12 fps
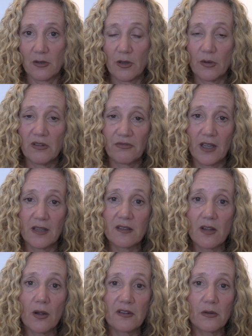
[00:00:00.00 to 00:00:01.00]
So those
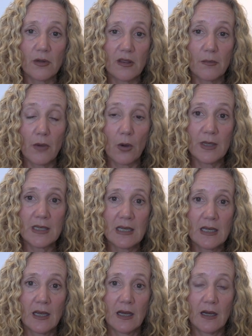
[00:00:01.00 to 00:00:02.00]
funds also at the moment
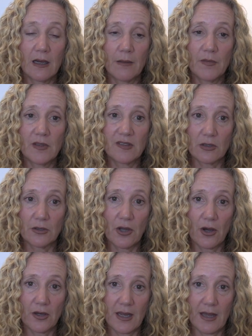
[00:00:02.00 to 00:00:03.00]
still
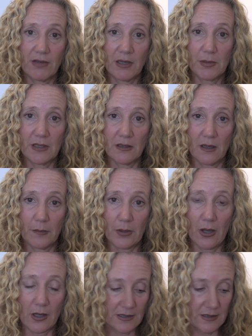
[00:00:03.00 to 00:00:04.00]
not having been
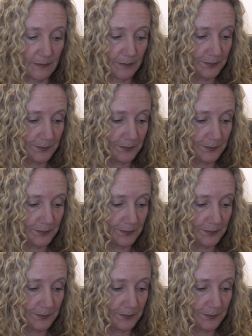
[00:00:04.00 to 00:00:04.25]
unblocked.